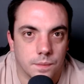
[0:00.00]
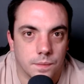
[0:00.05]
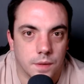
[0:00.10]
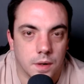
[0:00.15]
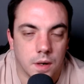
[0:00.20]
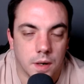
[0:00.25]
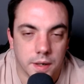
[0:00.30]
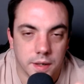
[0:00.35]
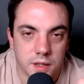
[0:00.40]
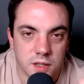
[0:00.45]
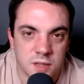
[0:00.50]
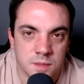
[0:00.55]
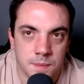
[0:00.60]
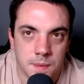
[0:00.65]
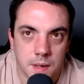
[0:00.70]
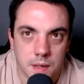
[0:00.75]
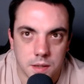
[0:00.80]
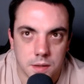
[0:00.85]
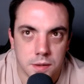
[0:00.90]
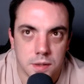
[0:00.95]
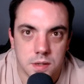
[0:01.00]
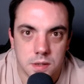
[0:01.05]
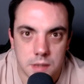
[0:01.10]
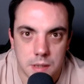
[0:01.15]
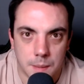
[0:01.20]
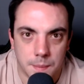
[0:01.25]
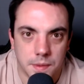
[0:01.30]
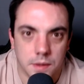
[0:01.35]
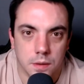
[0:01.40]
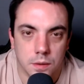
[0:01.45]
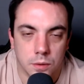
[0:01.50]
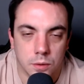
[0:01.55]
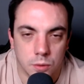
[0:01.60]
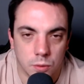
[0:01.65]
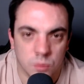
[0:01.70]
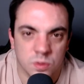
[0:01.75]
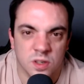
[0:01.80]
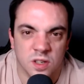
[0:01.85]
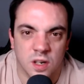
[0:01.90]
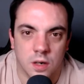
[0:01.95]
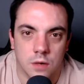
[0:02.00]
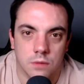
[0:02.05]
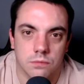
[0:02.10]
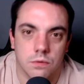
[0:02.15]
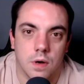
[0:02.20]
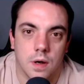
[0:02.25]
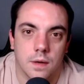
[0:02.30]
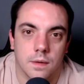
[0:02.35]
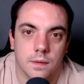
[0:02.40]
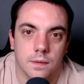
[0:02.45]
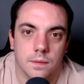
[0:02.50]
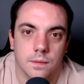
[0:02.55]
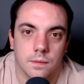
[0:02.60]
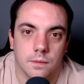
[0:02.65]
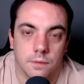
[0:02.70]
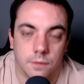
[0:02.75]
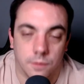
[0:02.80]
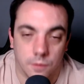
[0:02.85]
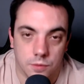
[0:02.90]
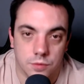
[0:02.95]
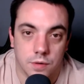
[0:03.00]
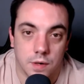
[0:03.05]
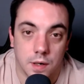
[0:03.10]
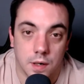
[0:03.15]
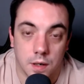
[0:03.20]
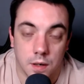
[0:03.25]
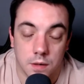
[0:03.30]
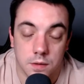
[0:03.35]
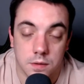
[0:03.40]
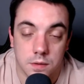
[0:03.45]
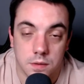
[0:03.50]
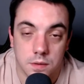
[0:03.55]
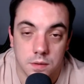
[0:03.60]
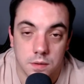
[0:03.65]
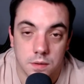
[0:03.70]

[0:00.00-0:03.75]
I expected something not to go right for Trey Lance.